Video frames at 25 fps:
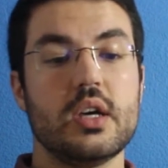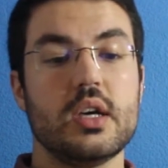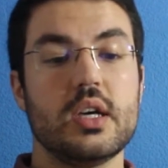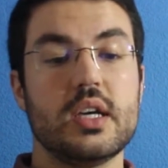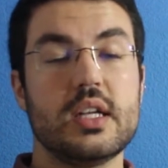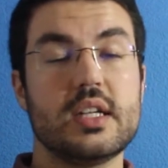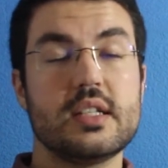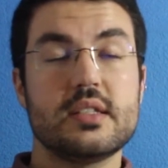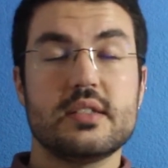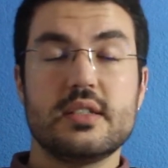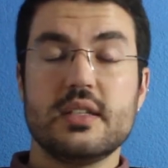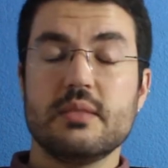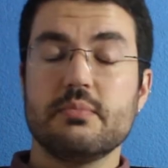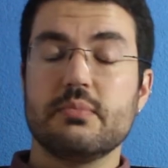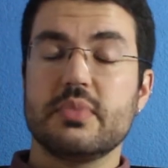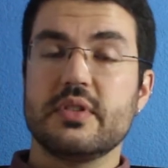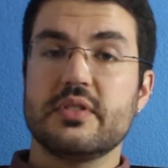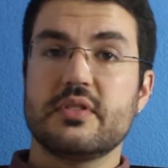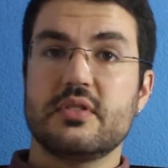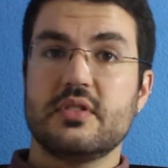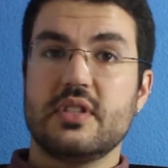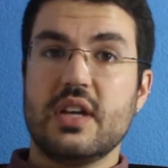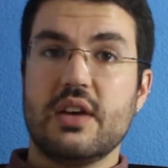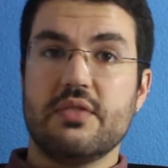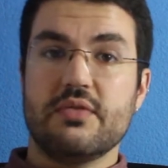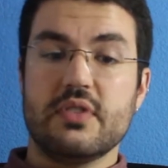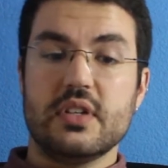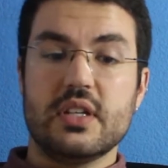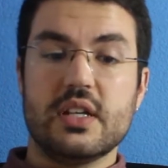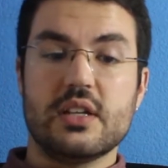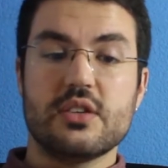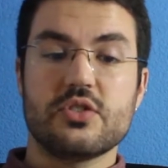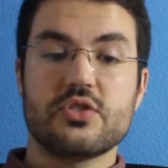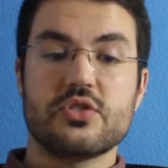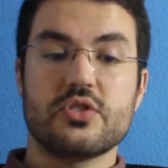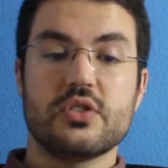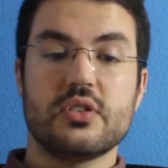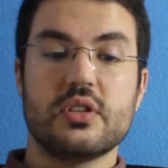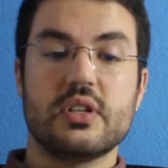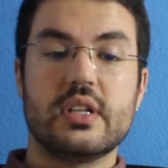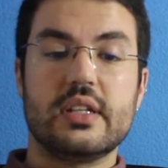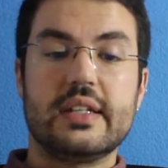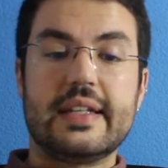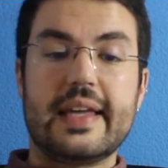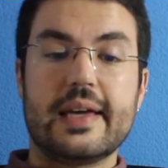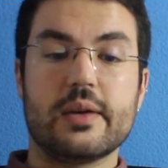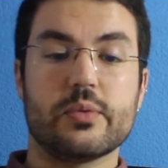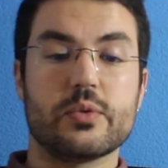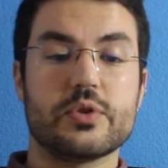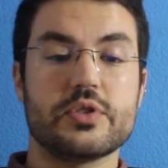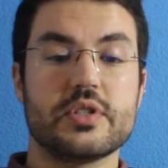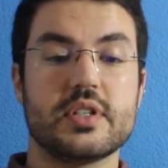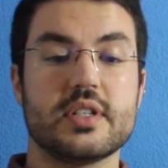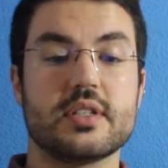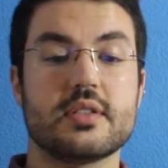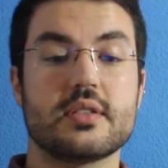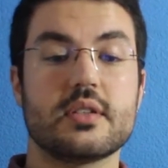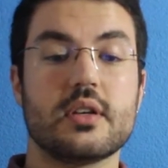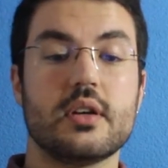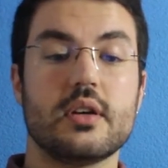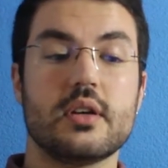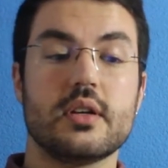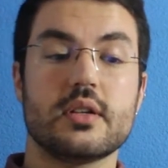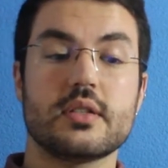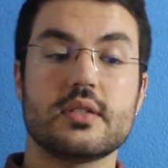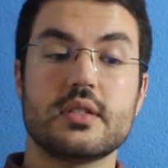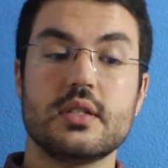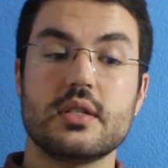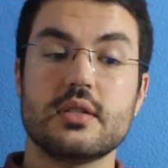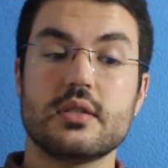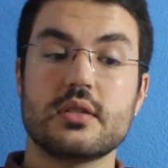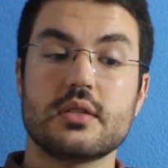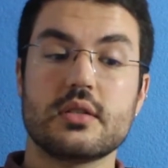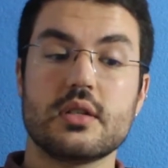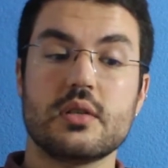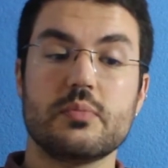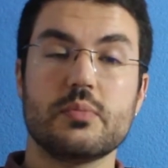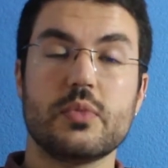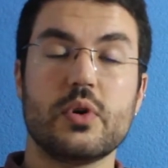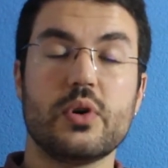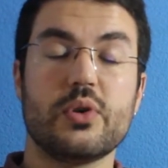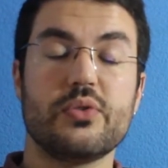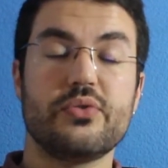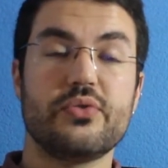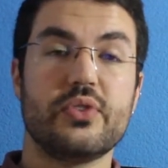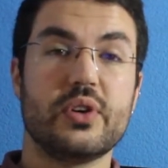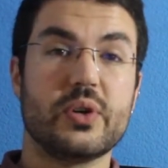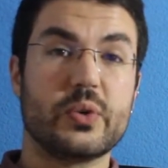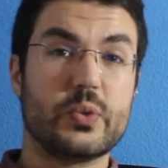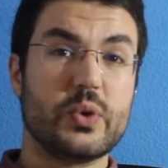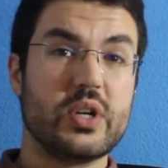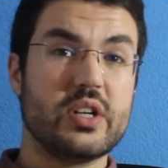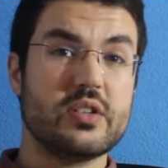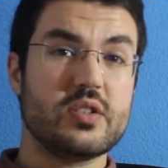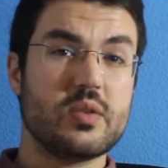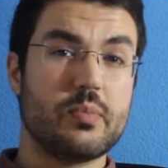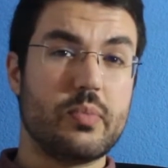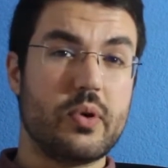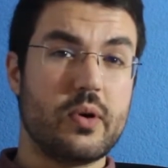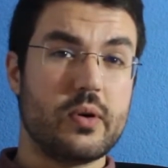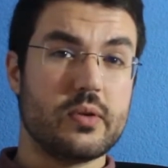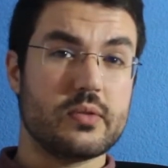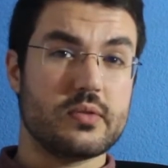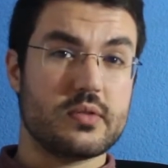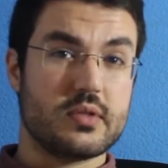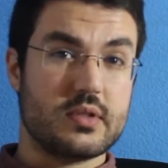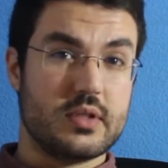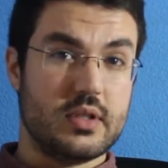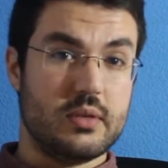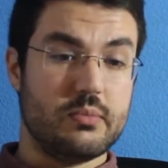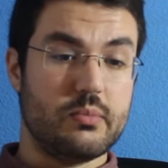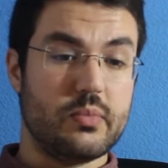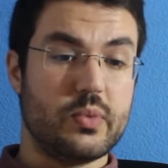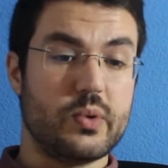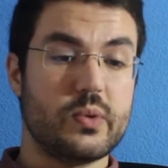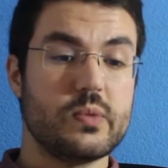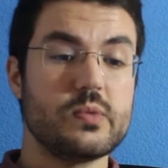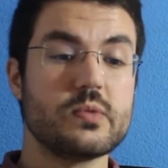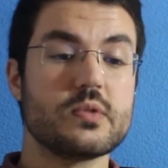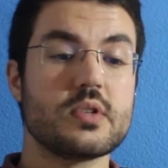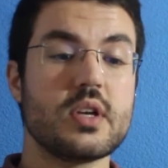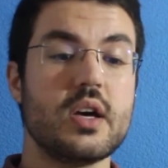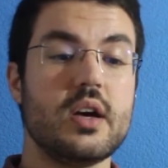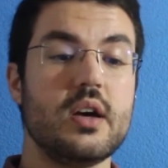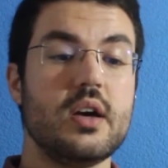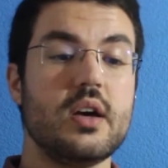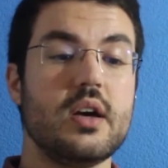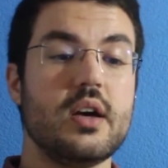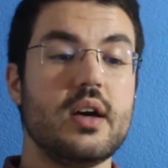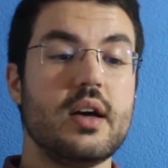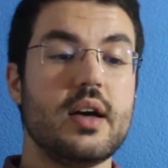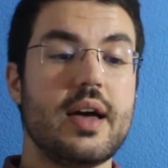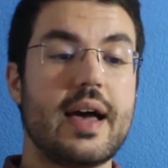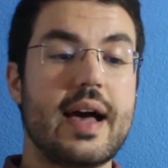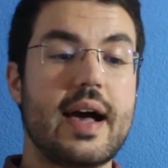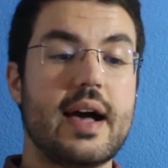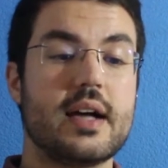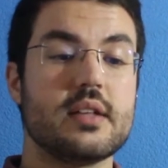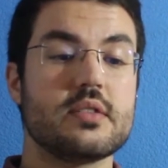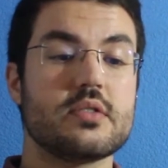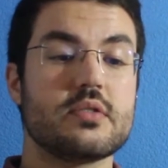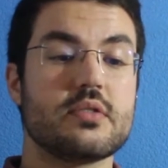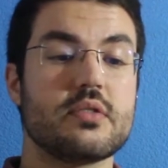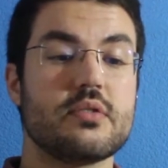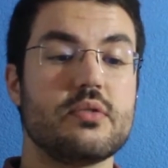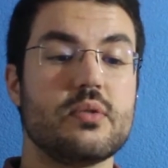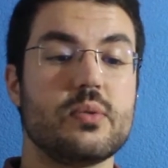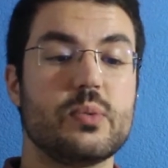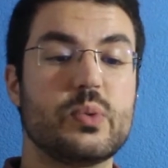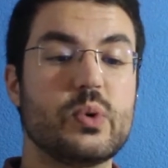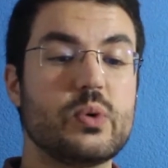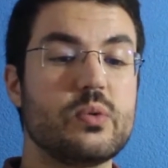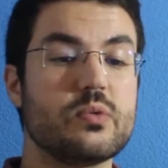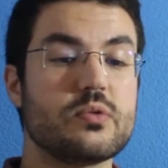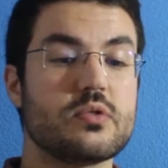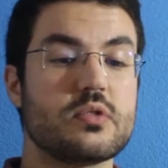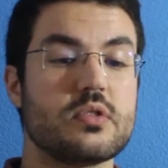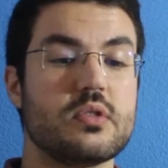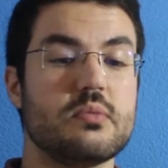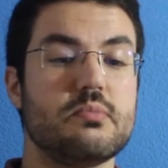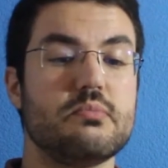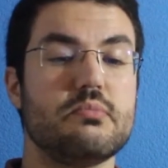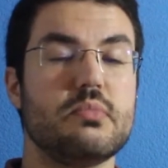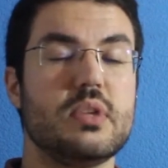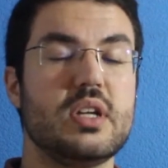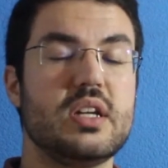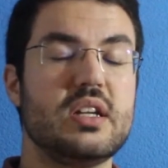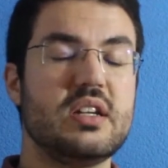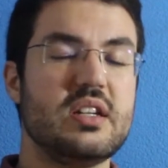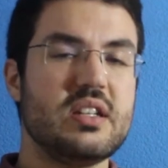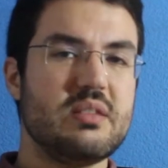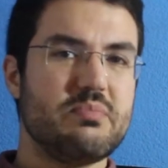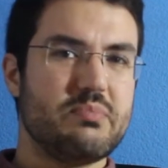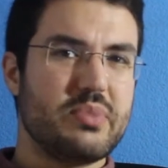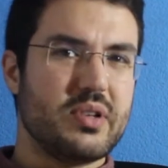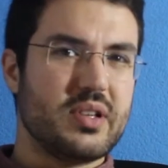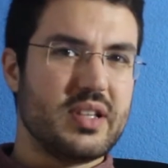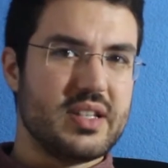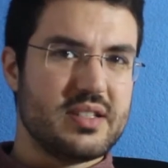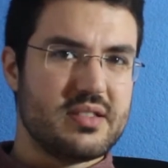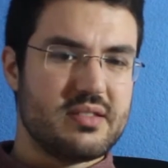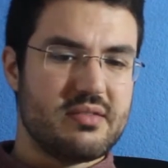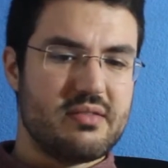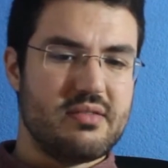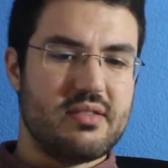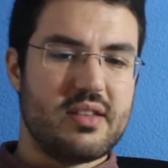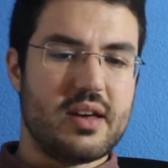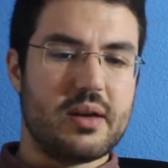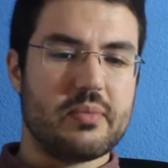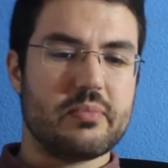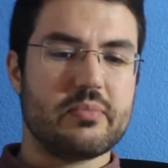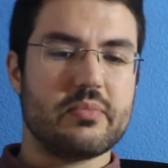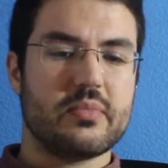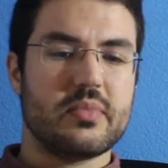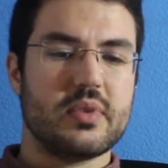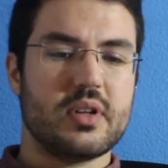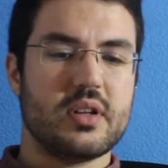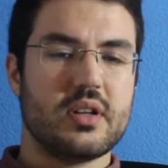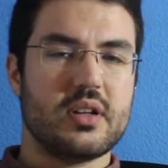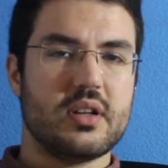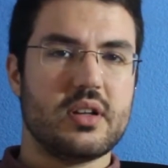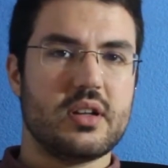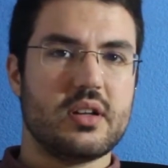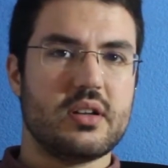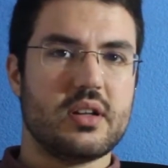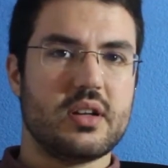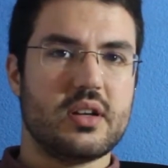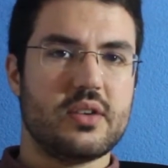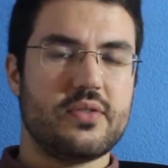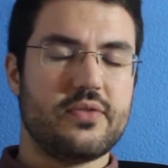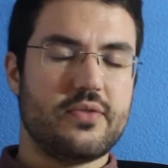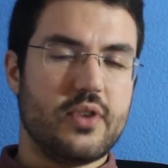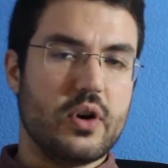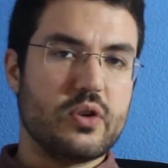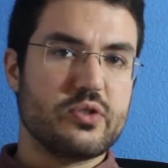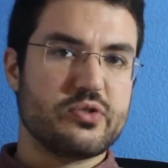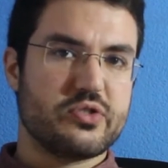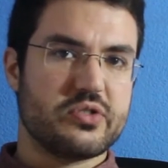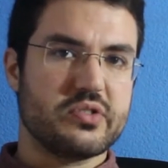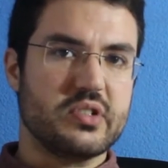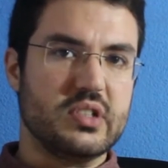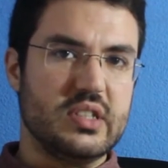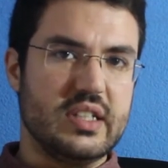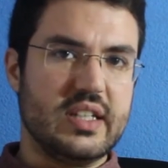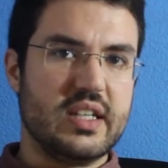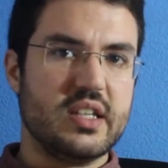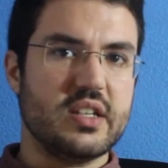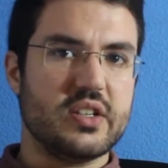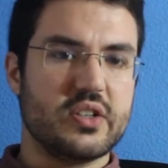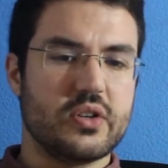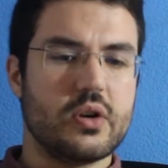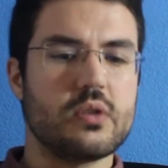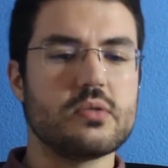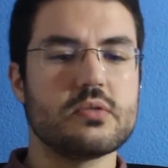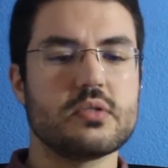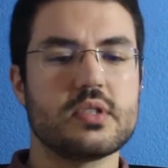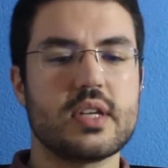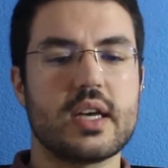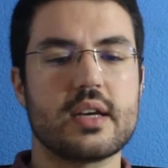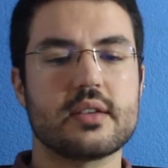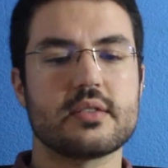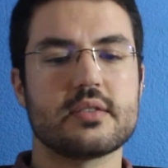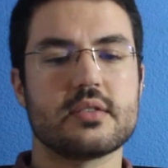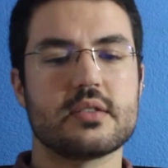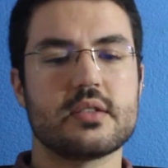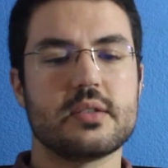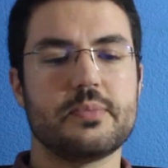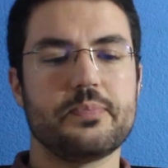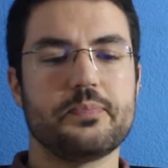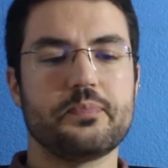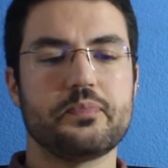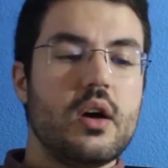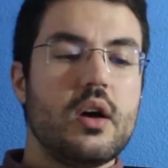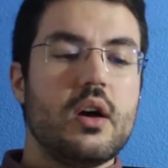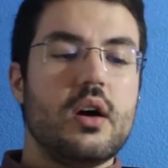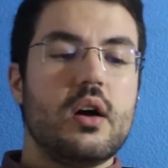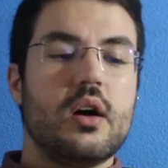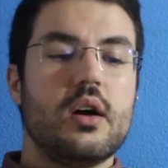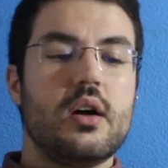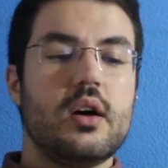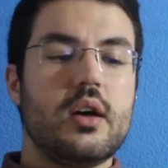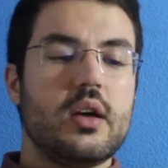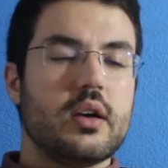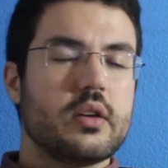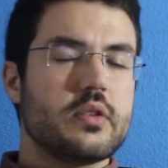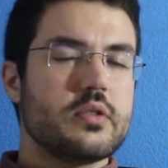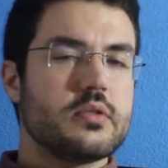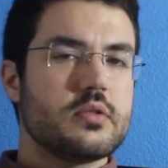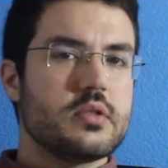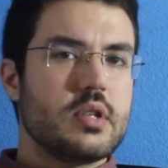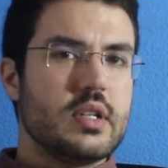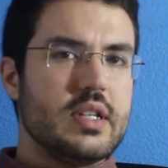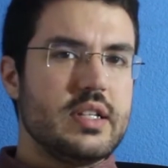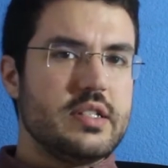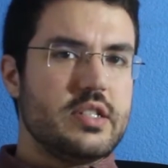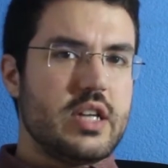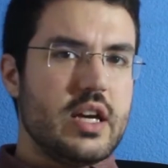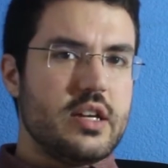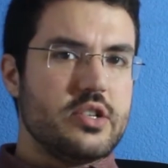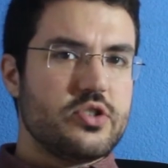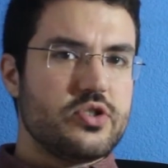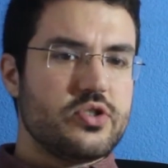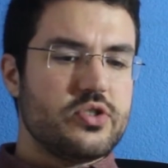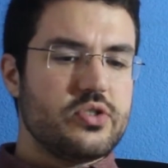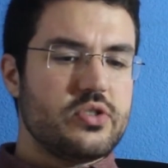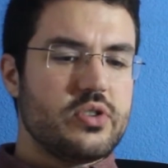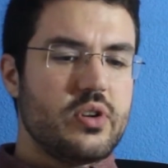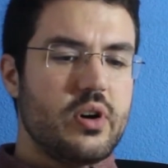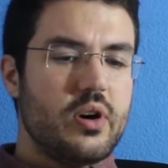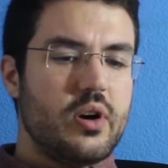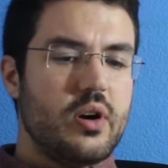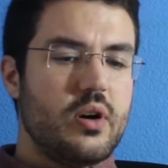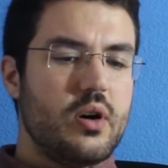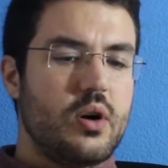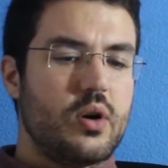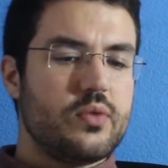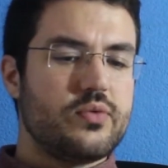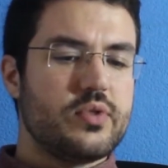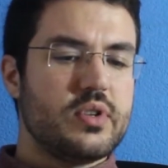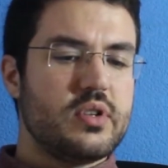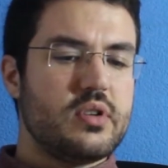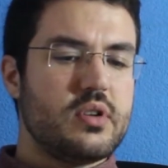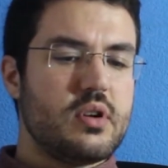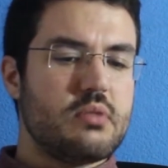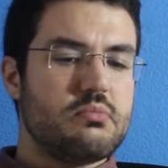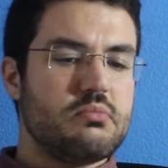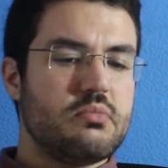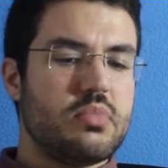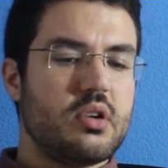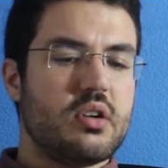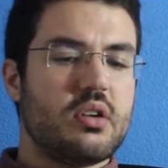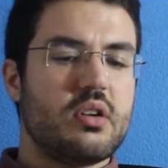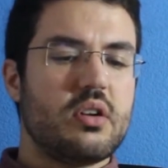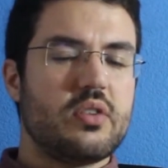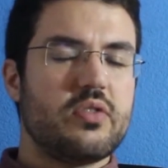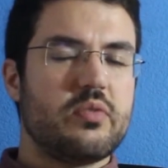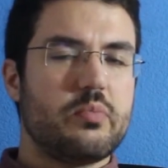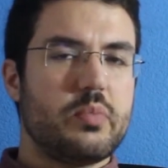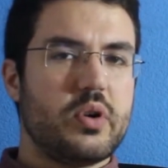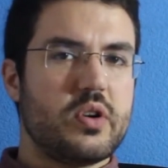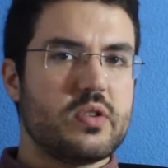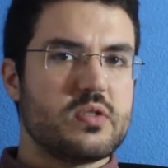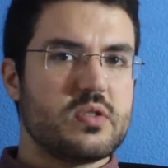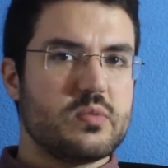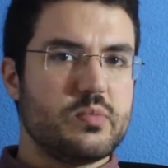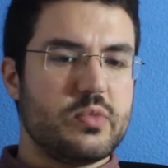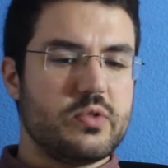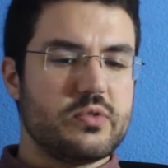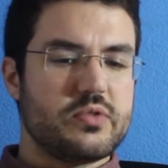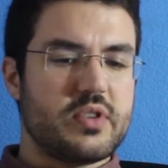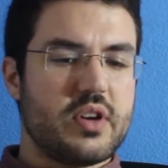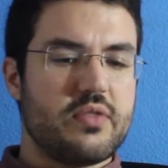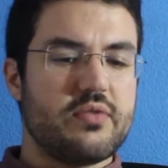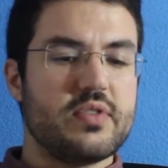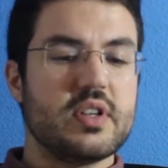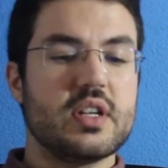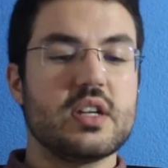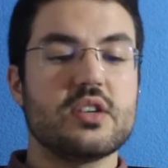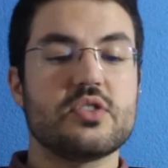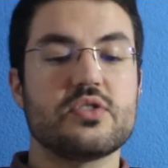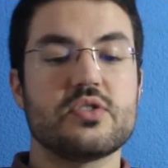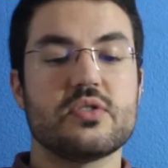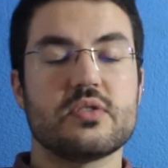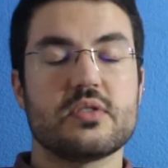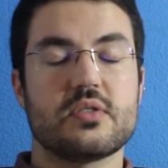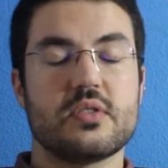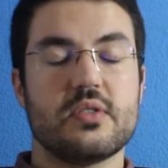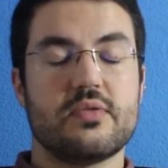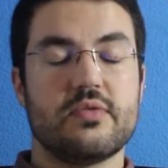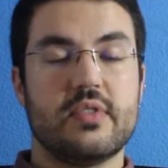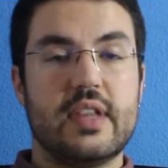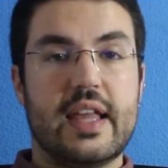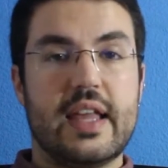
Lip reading: In its simplest definition, language is a system of agreed upon symbols and the rules to manipulate them functionally in context. A consolidation of a number of possible definitions of